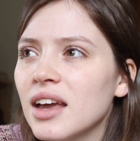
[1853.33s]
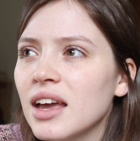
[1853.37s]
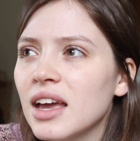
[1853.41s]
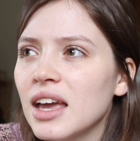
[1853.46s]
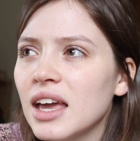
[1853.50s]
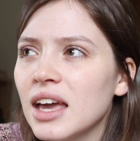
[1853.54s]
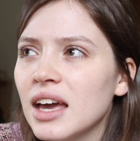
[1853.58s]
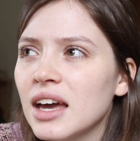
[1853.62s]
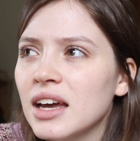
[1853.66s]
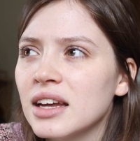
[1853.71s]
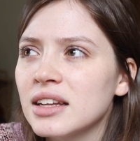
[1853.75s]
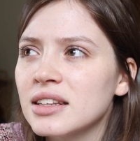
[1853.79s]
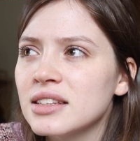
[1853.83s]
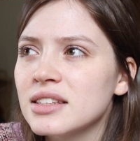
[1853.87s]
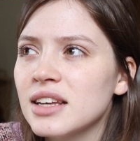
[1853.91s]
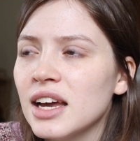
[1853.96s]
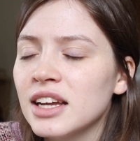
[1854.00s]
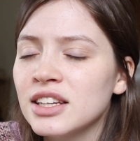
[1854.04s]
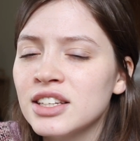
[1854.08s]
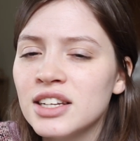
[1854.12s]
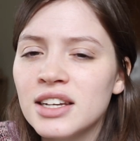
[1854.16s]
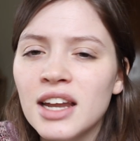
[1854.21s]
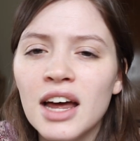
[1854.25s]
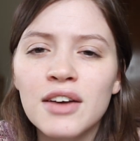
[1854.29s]
And I
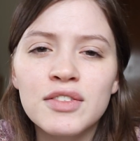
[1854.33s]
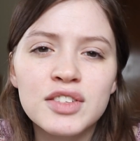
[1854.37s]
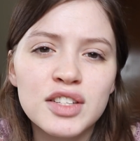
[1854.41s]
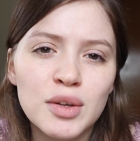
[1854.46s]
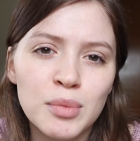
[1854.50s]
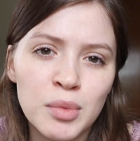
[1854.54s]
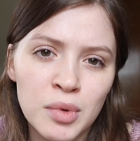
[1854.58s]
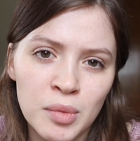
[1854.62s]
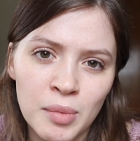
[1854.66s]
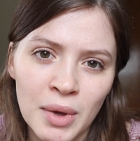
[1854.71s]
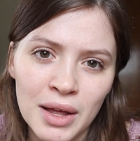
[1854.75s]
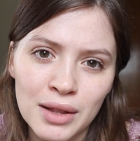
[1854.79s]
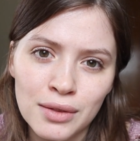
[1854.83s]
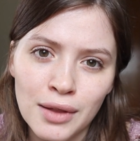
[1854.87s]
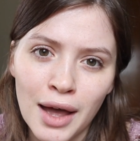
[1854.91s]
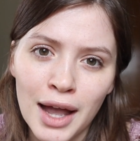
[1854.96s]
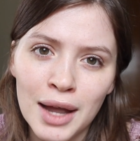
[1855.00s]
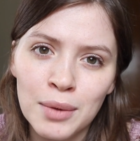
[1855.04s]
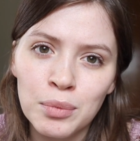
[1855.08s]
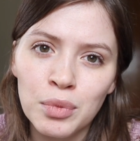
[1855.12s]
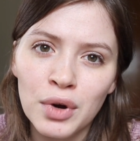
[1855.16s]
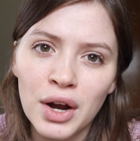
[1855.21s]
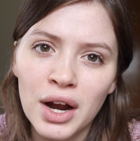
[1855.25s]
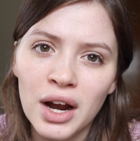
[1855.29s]
did have some in my
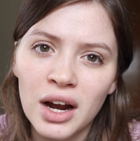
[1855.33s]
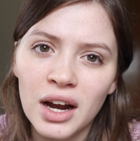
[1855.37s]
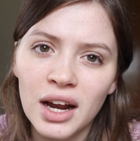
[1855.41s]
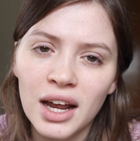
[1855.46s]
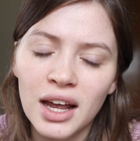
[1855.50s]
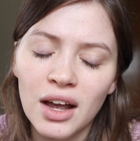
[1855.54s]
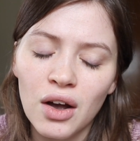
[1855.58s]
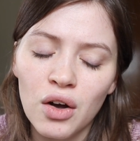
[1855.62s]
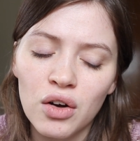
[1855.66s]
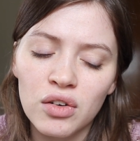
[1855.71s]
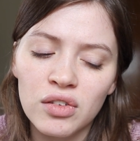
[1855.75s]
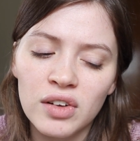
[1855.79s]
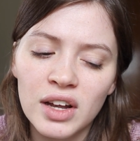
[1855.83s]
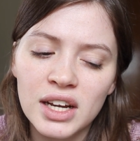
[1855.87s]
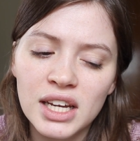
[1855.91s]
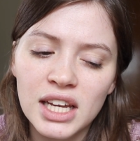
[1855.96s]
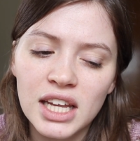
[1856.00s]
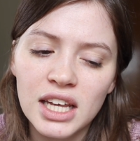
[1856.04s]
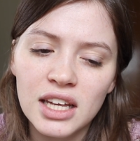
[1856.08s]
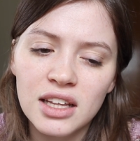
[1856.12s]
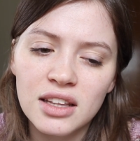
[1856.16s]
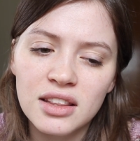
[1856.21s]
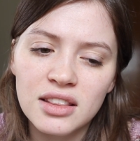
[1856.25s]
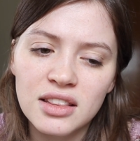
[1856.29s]
library
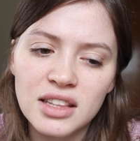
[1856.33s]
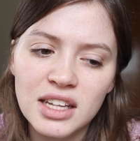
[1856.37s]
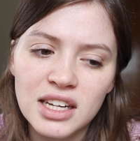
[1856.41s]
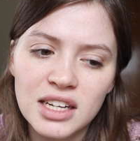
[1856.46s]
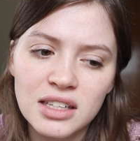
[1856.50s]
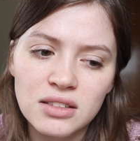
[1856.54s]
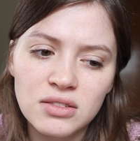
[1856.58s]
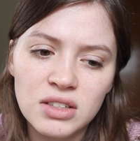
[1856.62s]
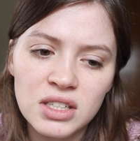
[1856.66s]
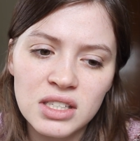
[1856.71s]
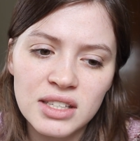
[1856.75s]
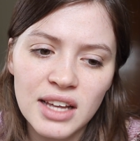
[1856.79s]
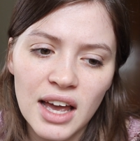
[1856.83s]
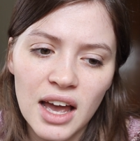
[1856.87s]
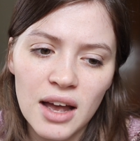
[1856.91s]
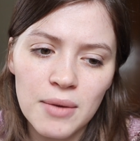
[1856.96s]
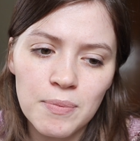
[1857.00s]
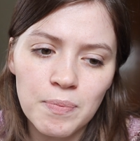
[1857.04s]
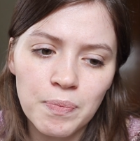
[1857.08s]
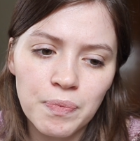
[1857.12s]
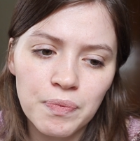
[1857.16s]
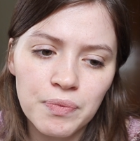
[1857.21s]
already that I looked at.